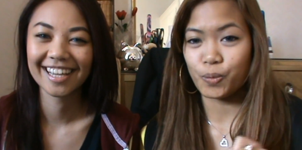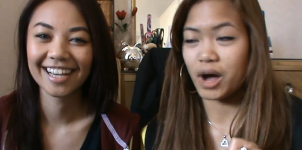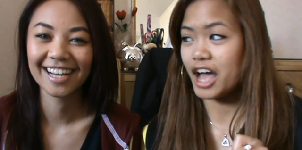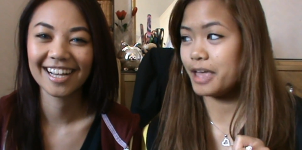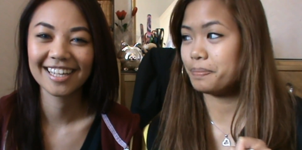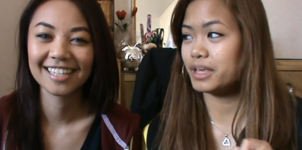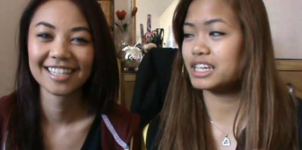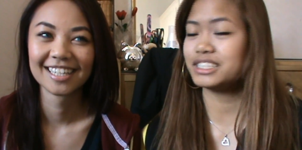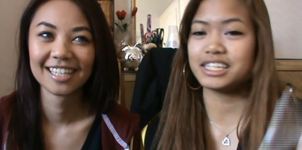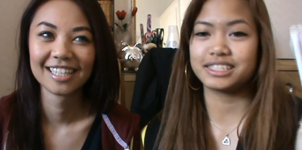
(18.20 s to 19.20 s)
Speaker 1: Why?
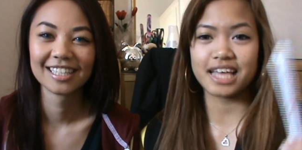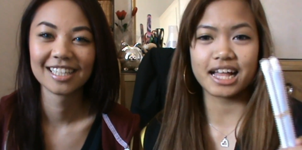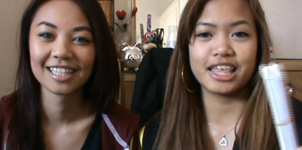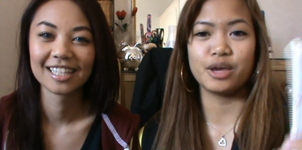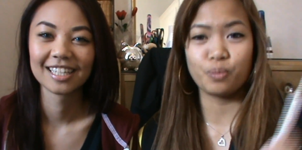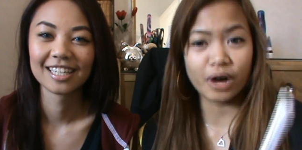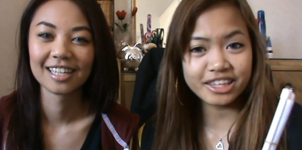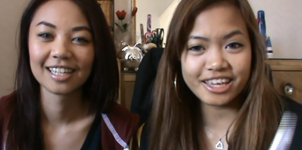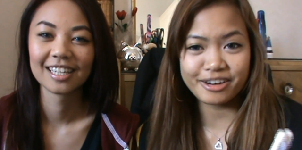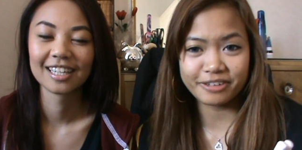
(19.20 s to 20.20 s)
Because exactly
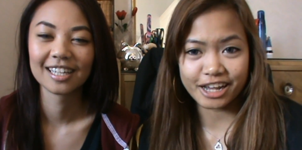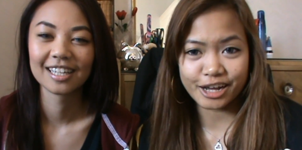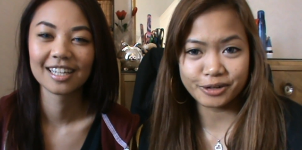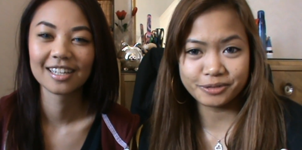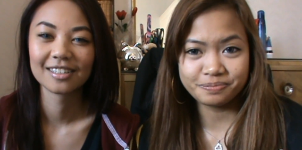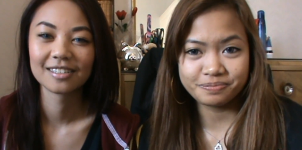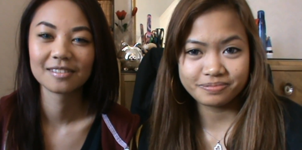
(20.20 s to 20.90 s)
one year ago